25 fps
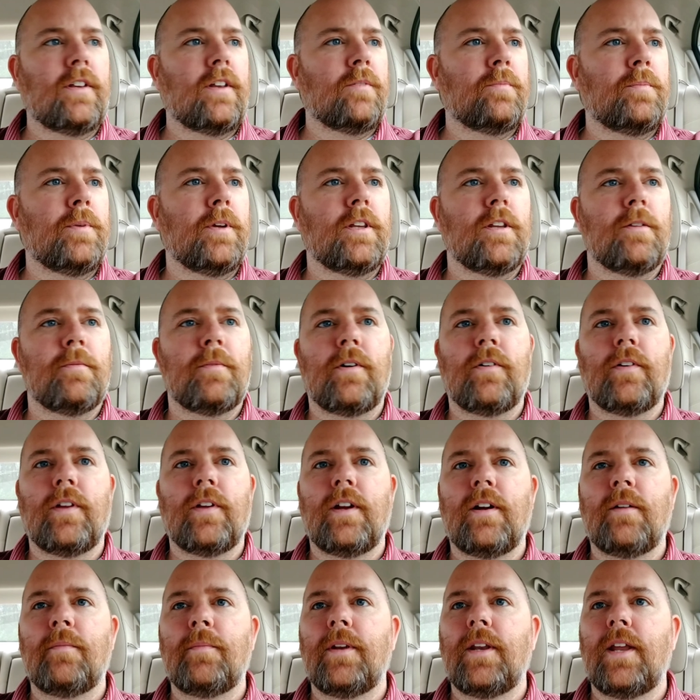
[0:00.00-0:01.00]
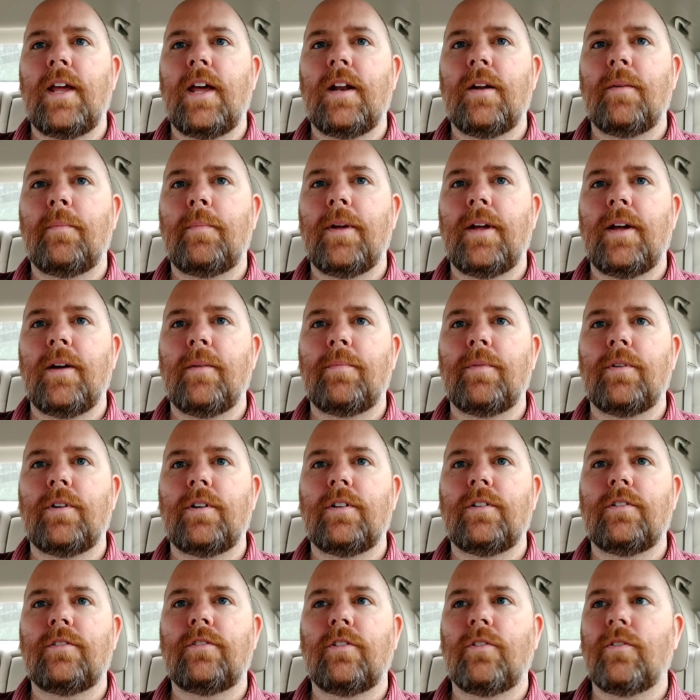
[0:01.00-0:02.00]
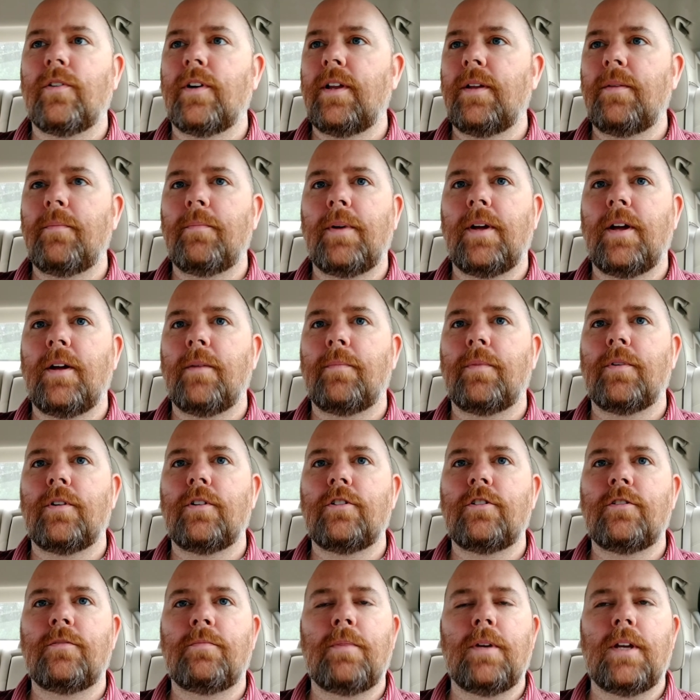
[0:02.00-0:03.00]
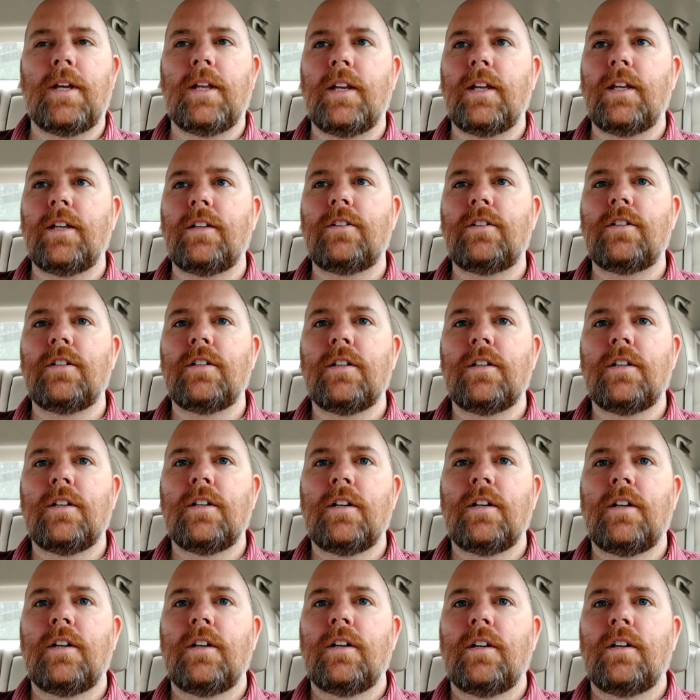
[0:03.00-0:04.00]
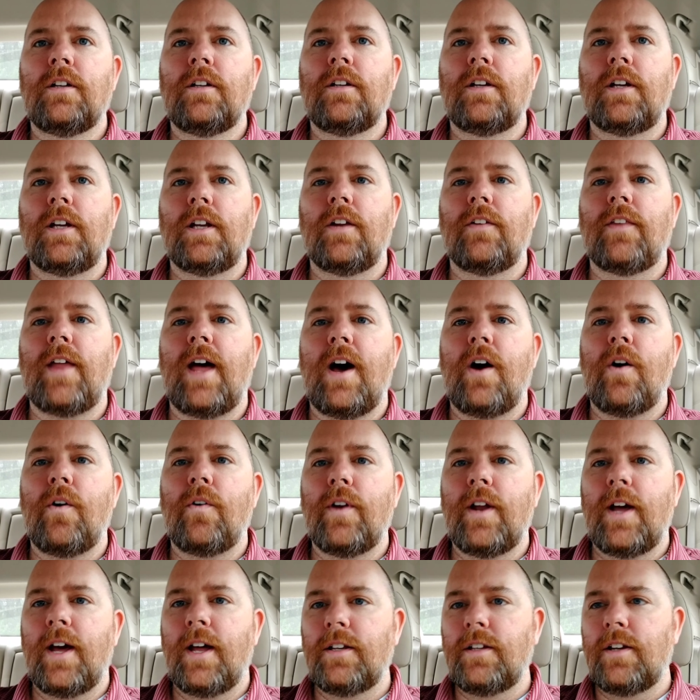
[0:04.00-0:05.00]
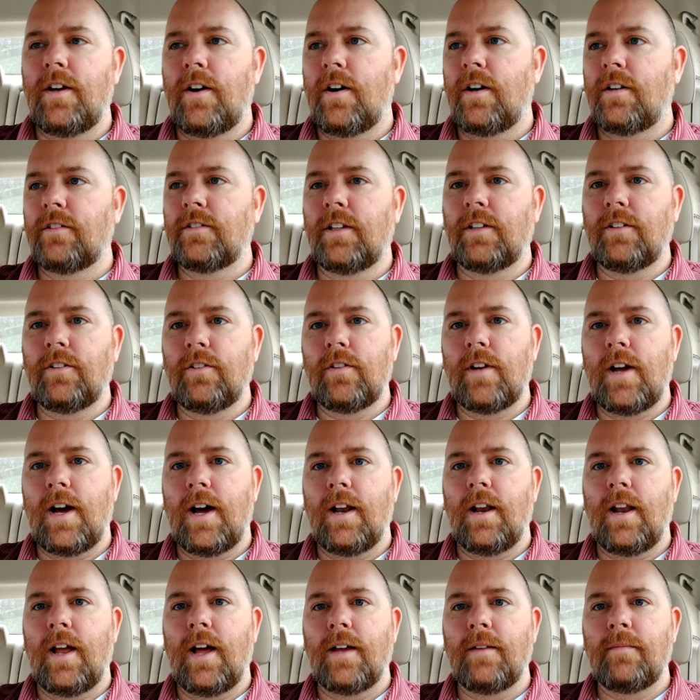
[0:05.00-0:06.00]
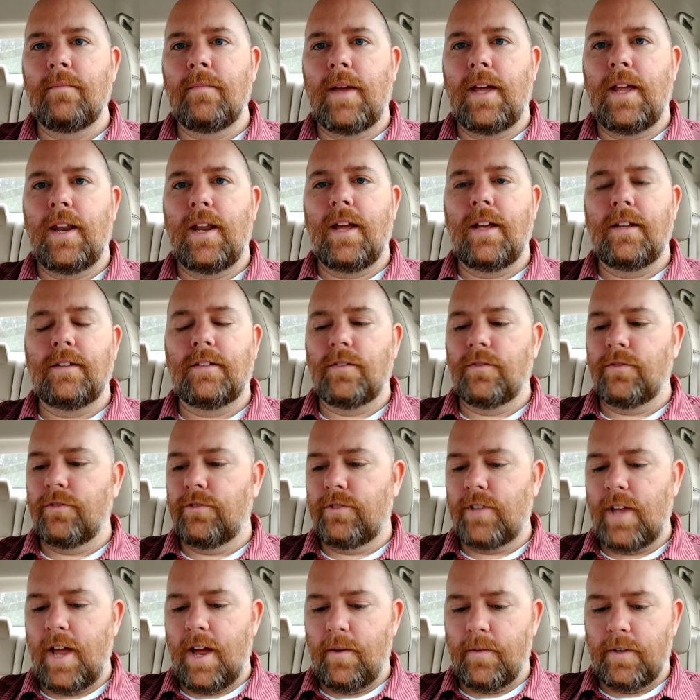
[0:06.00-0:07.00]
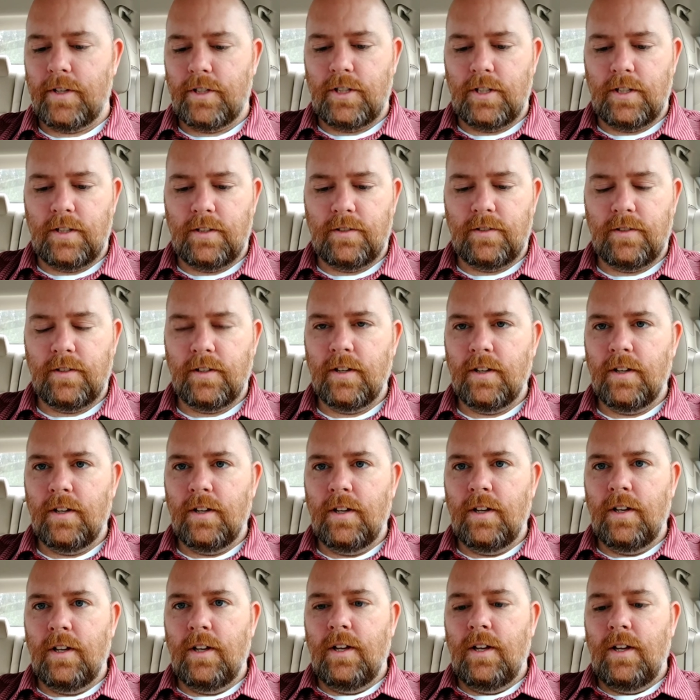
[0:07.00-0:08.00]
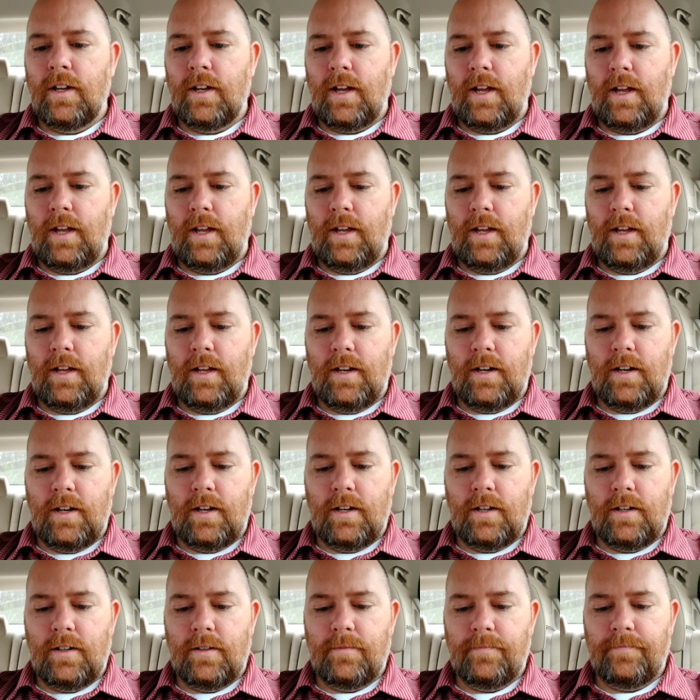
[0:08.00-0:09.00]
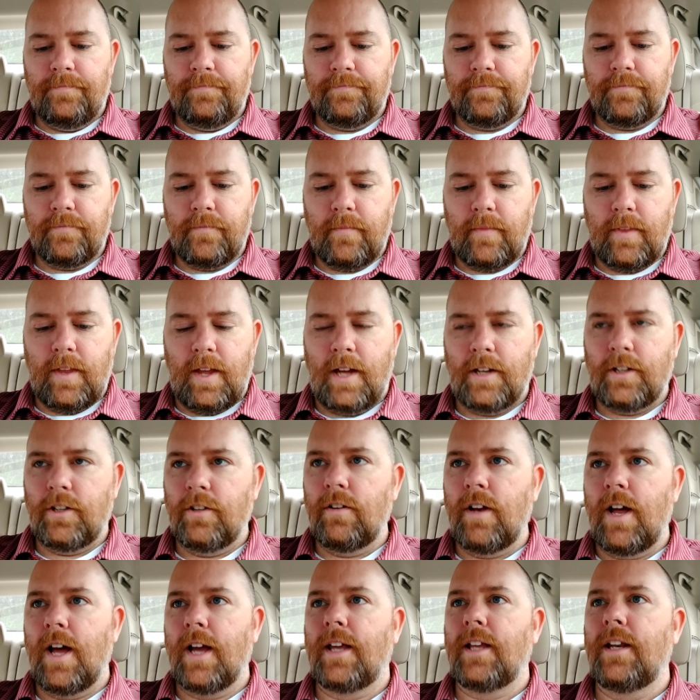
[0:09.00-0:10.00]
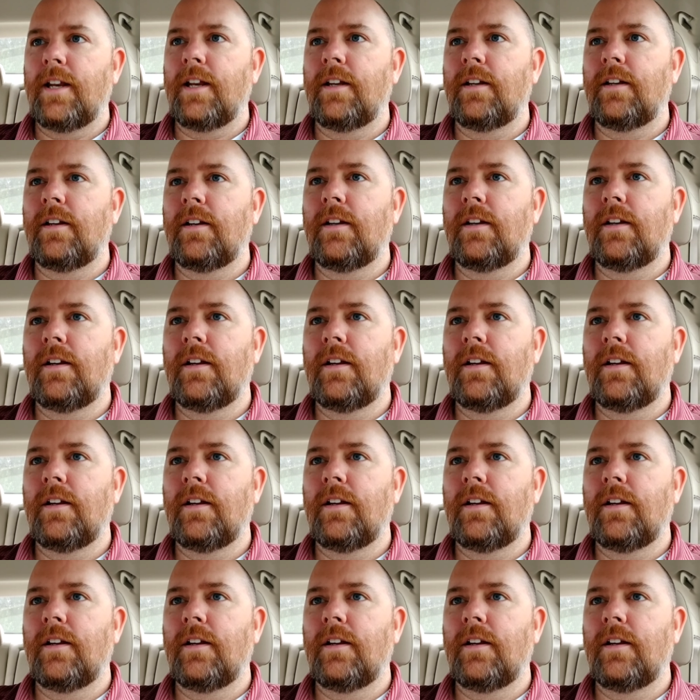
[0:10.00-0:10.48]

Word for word: I'd put them on there. Banana peppers, green peppers, spinach, you know, the whole nine yards. I do not like mayonnaise on sandwiches, and um, I do like it in,